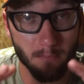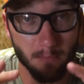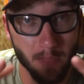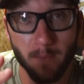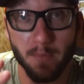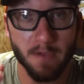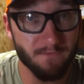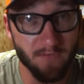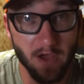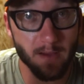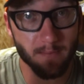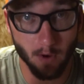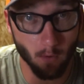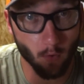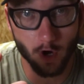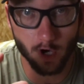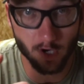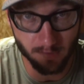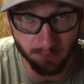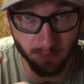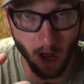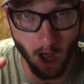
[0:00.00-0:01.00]
Let me find my
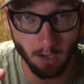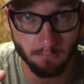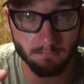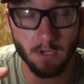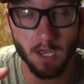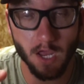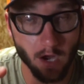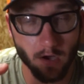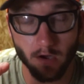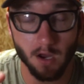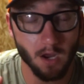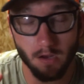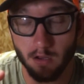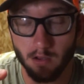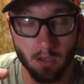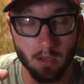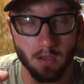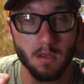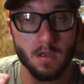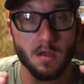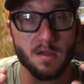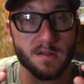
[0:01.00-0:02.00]
words, Bob. Here,
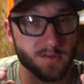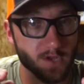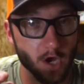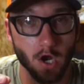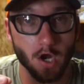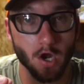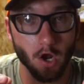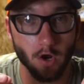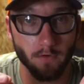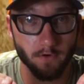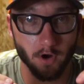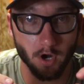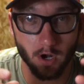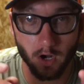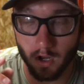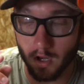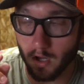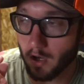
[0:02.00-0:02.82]
start over.